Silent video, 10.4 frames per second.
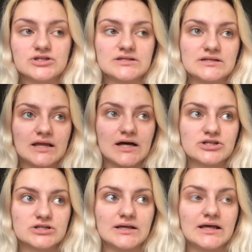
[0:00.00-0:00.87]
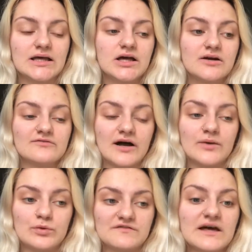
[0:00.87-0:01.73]
She didn't actually write
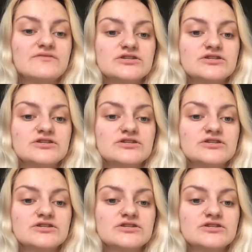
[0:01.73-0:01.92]
in what flavor she